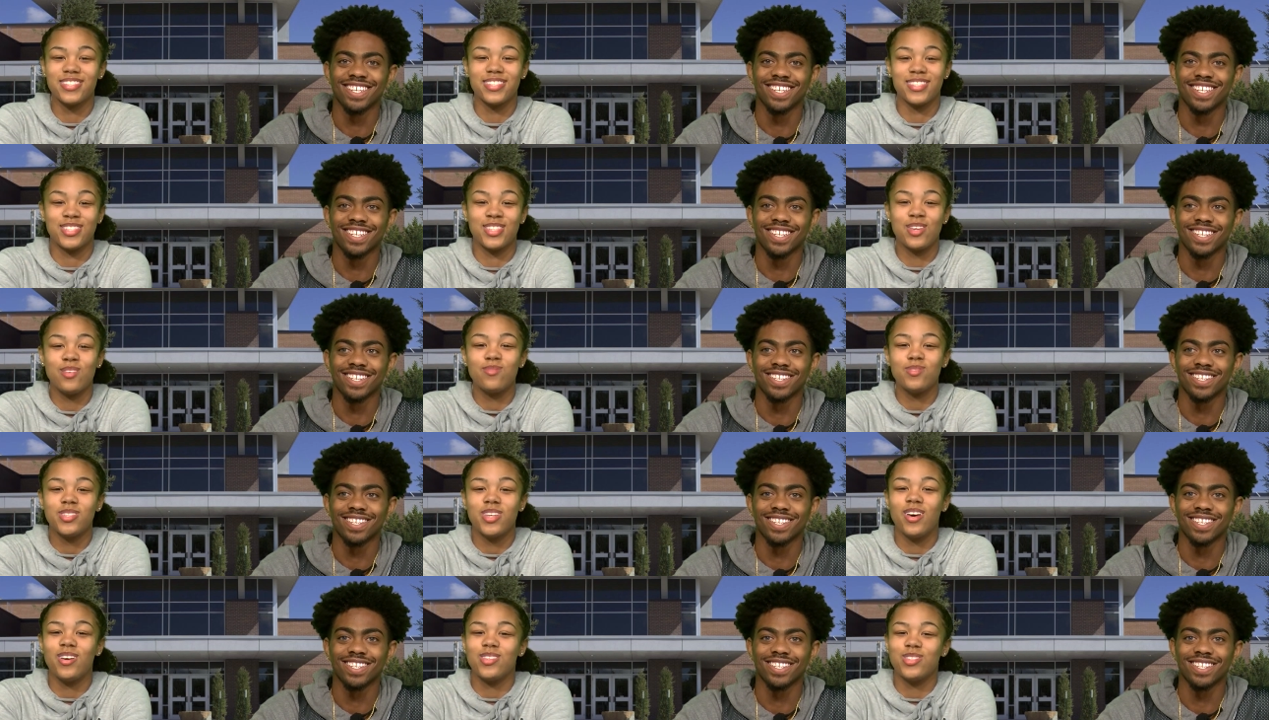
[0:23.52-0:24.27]

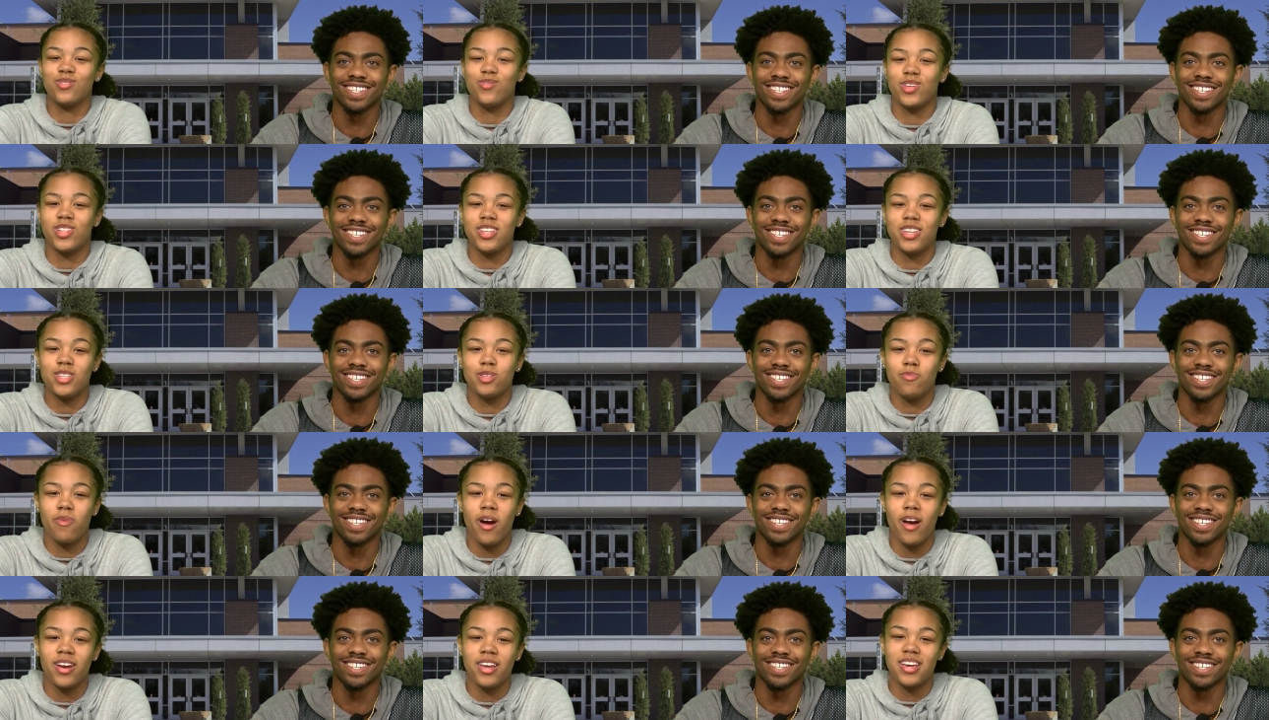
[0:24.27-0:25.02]
Speaker 1: Soupstone's release
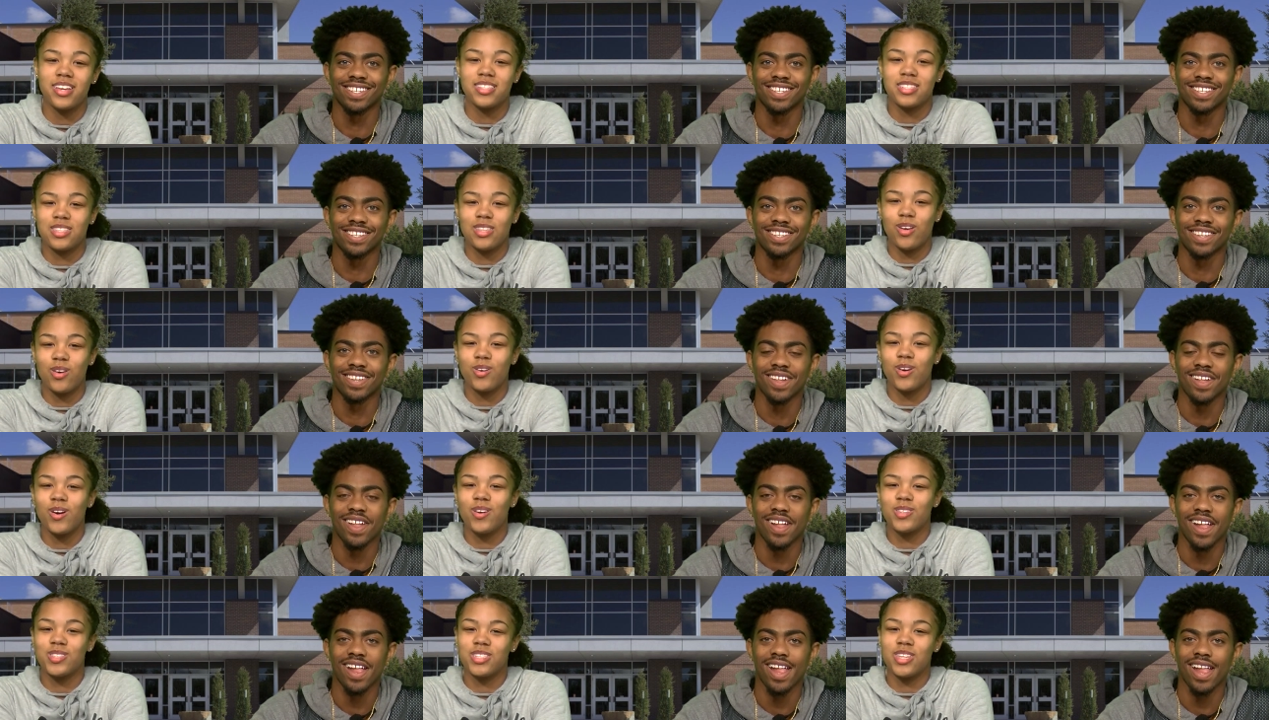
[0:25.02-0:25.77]
party and Stone
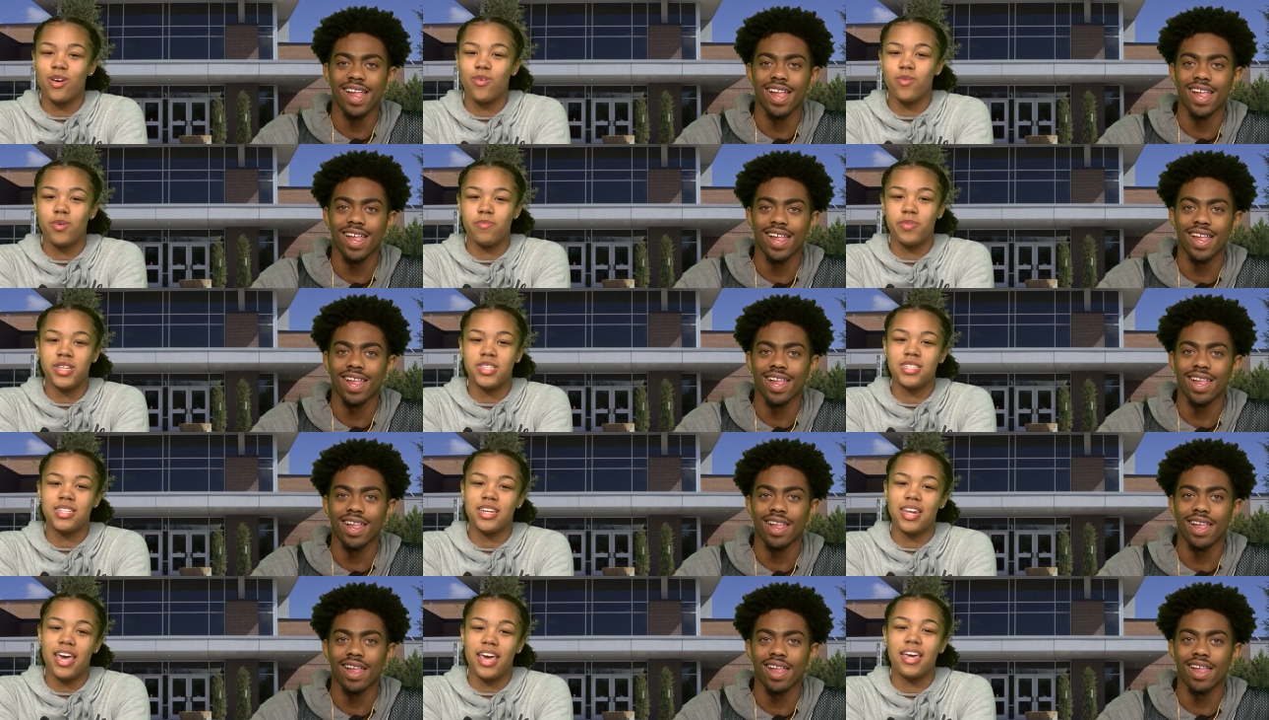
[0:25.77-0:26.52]
Cold Cell will be
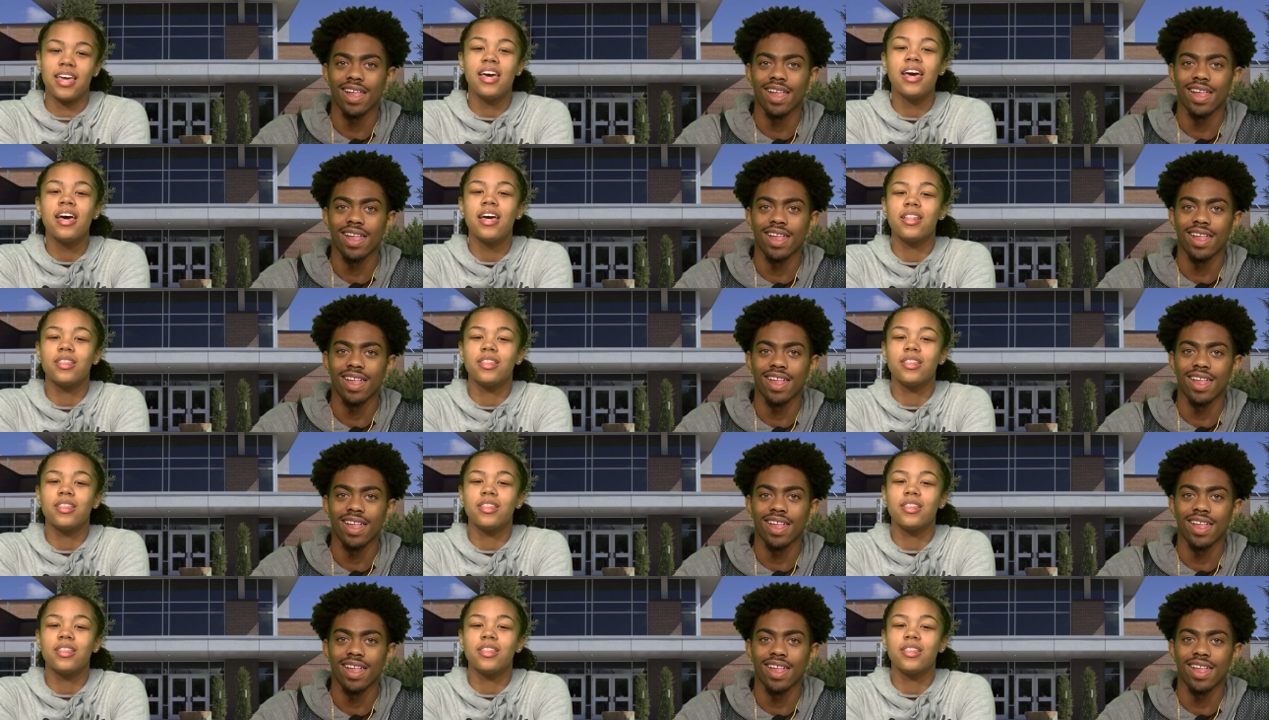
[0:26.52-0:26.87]
today.